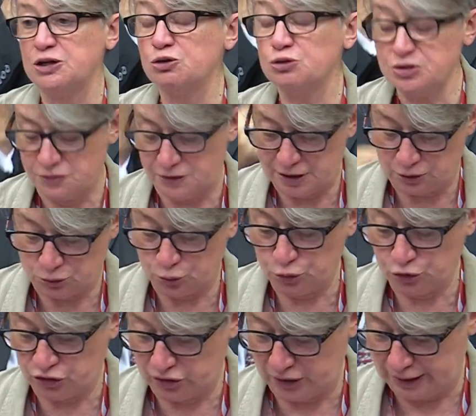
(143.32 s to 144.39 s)
heavy goods
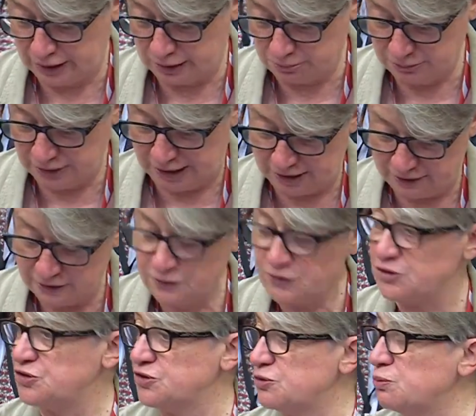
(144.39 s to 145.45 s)
vehicles. And I
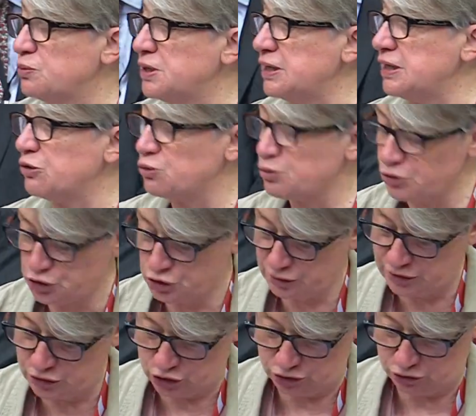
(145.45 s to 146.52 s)
think this is a really
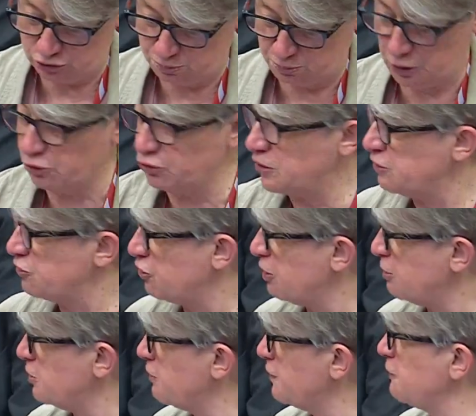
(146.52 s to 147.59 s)
crucial issue, both in
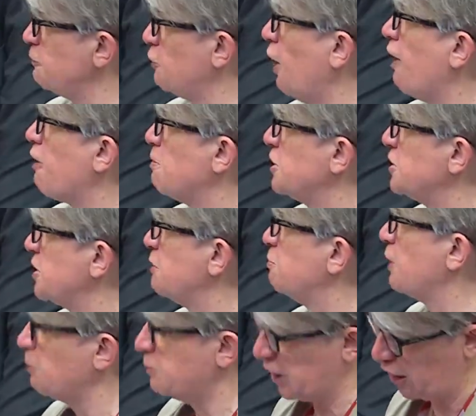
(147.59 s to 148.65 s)
terms of environment
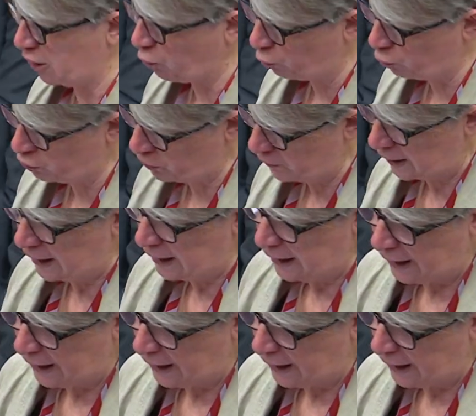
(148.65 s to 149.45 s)
and public health.